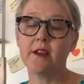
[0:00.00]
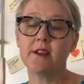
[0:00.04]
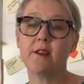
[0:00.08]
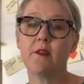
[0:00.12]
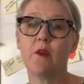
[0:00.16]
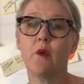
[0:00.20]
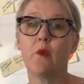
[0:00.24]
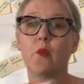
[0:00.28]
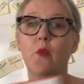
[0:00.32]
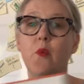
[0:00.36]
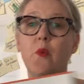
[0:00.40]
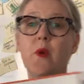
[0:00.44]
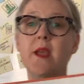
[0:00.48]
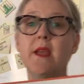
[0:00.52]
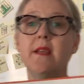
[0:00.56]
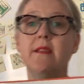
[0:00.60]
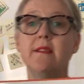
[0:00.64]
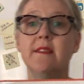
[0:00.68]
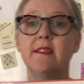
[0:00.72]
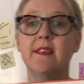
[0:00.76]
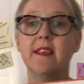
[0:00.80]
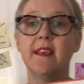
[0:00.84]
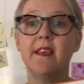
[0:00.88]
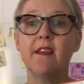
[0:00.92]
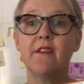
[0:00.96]
with
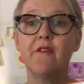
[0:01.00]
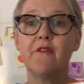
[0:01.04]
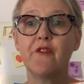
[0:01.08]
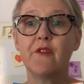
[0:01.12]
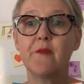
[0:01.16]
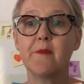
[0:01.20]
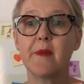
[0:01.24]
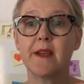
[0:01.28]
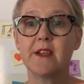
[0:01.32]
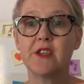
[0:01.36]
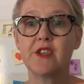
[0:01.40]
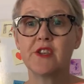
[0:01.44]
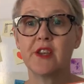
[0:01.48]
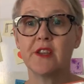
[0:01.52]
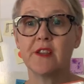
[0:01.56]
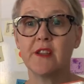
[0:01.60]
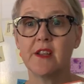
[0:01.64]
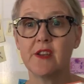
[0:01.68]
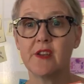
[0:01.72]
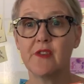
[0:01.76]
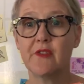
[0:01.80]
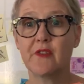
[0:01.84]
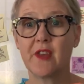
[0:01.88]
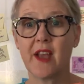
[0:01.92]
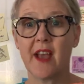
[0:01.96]
the information
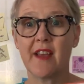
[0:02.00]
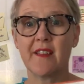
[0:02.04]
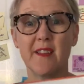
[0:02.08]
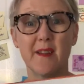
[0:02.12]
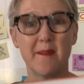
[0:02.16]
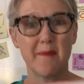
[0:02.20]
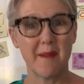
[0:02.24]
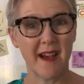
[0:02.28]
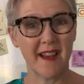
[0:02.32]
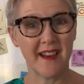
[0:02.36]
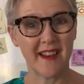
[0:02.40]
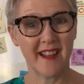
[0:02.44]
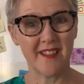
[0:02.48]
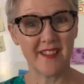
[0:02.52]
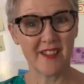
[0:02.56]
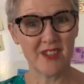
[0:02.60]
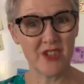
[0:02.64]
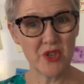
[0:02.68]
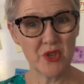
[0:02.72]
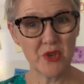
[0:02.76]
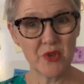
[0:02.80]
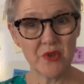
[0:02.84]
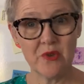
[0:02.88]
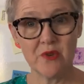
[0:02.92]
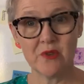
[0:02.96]
that you've gathered about other
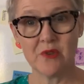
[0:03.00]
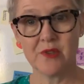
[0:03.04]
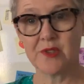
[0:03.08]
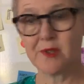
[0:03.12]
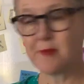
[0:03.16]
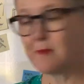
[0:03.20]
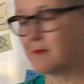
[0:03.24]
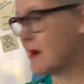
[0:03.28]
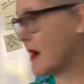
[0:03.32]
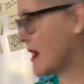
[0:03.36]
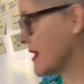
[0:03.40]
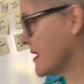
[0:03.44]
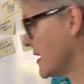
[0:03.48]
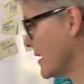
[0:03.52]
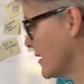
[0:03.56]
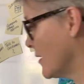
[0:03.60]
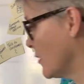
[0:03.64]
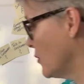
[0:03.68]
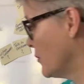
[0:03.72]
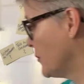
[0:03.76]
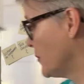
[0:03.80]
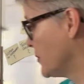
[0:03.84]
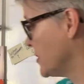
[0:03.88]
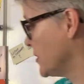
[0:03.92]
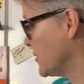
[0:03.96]
tools might
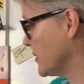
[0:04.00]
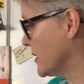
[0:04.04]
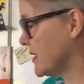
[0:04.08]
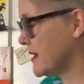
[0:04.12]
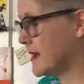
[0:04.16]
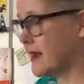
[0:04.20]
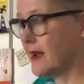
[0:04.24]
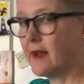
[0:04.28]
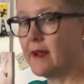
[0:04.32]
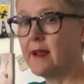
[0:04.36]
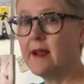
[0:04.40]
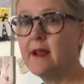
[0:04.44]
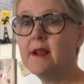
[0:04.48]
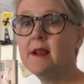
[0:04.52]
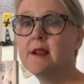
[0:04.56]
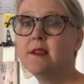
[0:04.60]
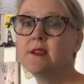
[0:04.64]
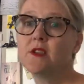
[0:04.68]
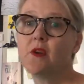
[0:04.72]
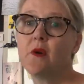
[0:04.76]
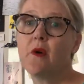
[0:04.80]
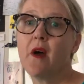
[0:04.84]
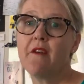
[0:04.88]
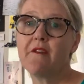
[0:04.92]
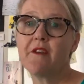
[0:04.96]
help you here.
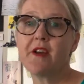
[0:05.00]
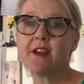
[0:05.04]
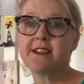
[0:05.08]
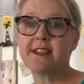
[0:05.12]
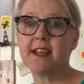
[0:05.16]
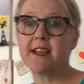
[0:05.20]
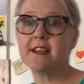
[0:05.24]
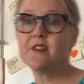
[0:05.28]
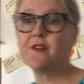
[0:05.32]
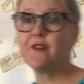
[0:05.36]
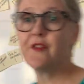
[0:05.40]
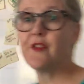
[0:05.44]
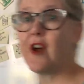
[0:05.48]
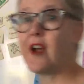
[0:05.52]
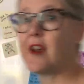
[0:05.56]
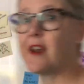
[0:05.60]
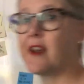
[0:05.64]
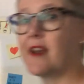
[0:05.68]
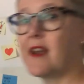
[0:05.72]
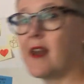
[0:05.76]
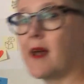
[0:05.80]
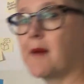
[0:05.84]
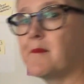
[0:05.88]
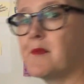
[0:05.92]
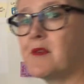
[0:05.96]
So I've identified a
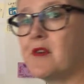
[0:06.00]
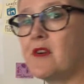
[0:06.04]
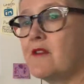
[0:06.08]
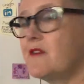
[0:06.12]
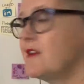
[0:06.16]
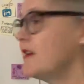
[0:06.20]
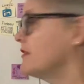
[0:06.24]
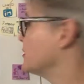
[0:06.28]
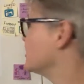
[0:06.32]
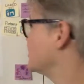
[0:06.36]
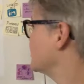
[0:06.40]
number of other